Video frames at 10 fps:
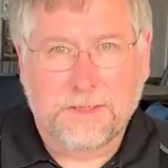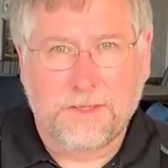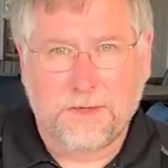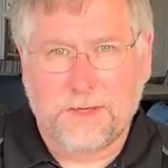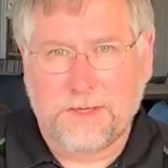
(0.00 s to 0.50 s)
So
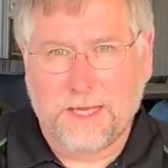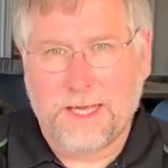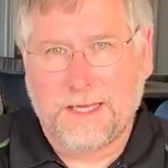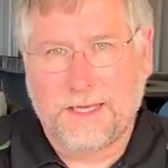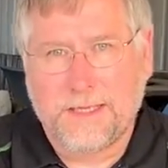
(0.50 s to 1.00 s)
you could
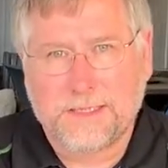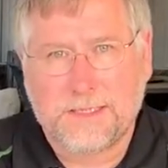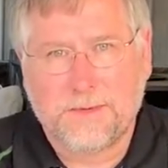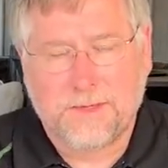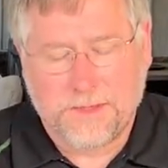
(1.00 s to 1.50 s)
take this
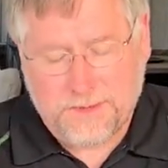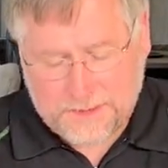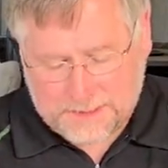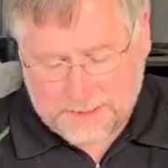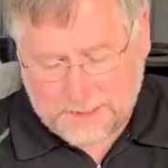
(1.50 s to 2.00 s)
and turn
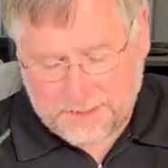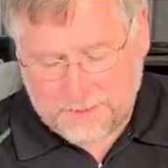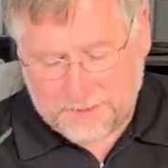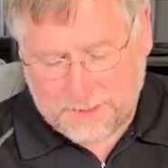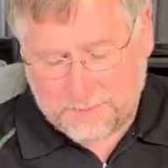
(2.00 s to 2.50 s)
this
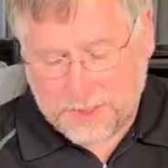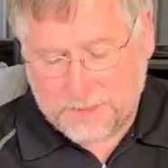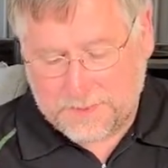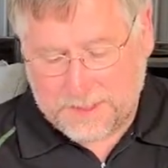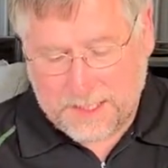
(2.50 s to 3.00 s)
into some
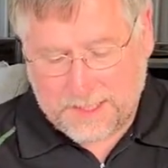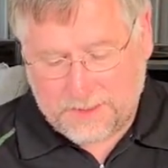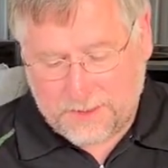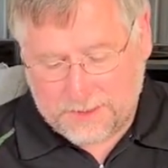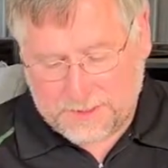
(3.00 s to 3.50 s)
chip
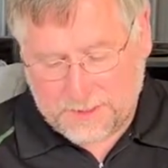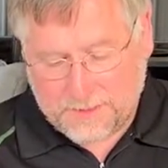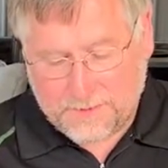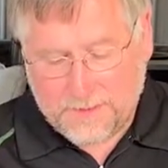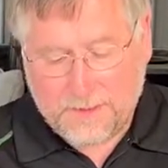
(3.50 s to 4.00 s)
steak
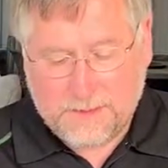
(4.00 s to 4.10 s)
also,